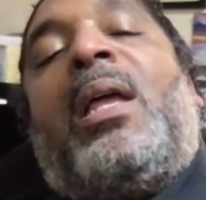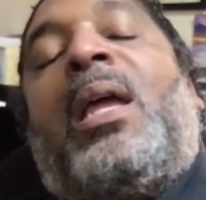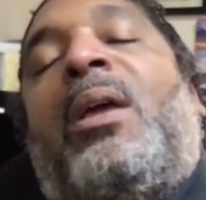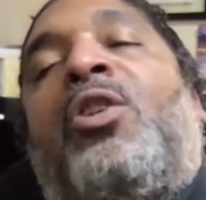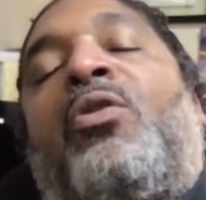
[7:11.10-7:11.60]

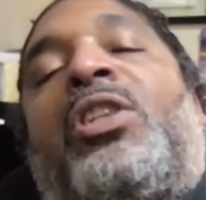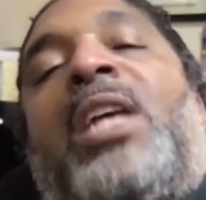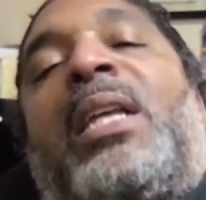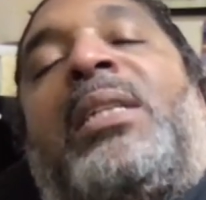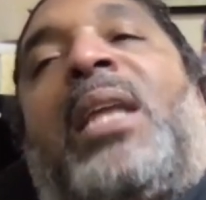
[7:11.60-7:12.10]
You
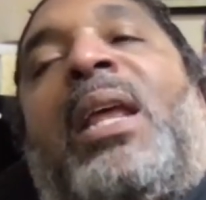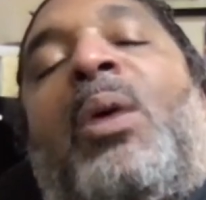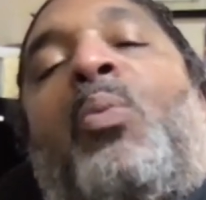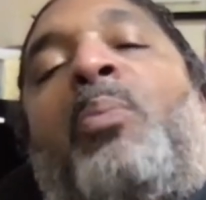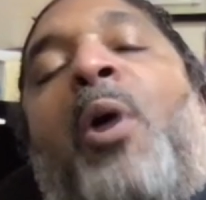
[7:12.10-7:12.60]
just,
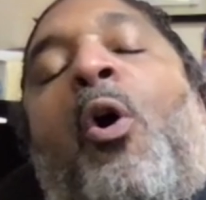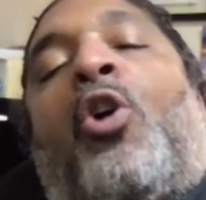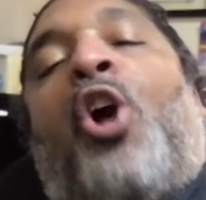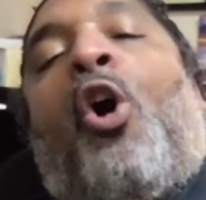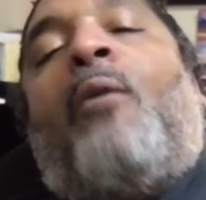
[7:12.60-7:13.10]

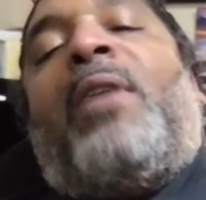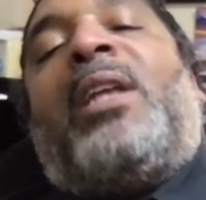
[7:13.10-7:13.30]
COVID